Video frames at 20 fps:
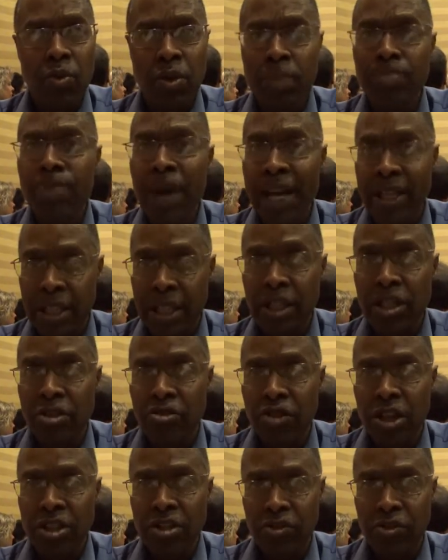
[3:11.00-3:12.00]
went back to
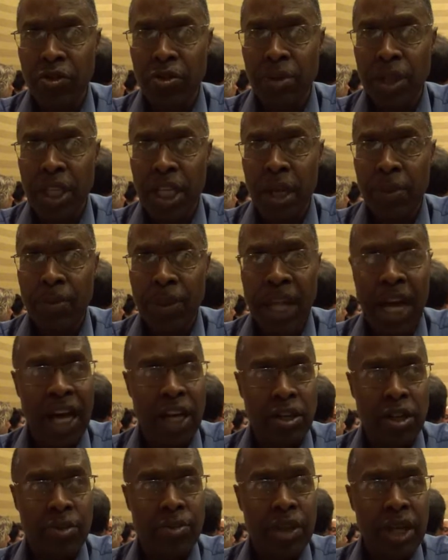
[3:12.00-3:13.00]
the dressing room to keep an
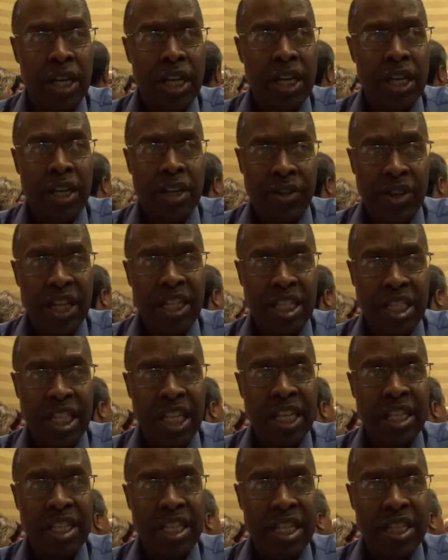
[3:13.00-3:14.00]
eye on him. They
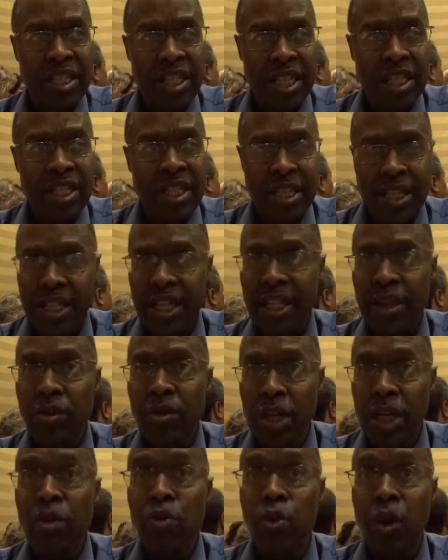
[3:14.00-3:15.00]
said that
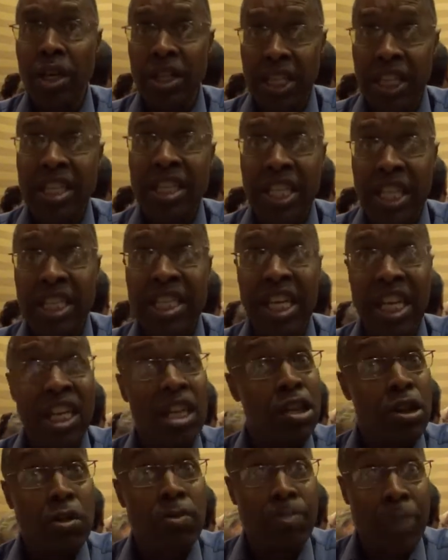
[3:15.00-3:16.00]
he did get
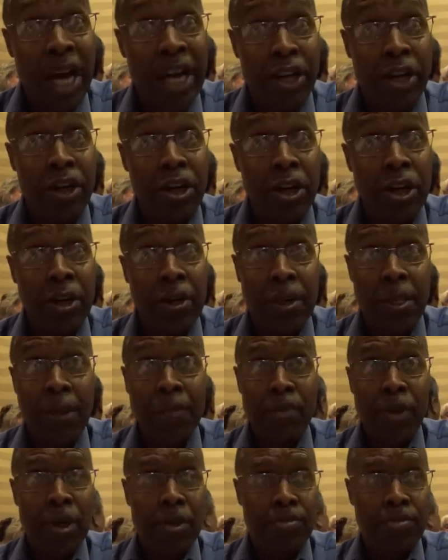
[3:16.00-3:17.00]
a little better,
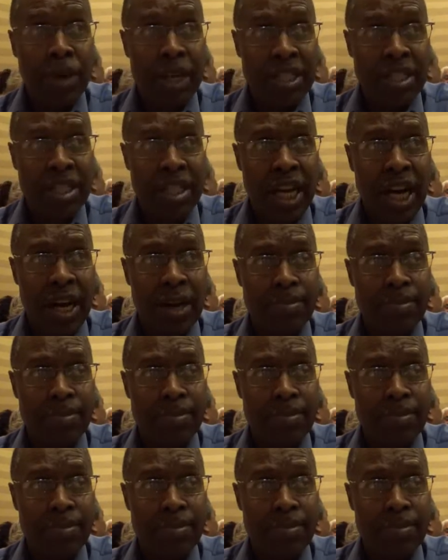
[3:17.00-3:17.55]
but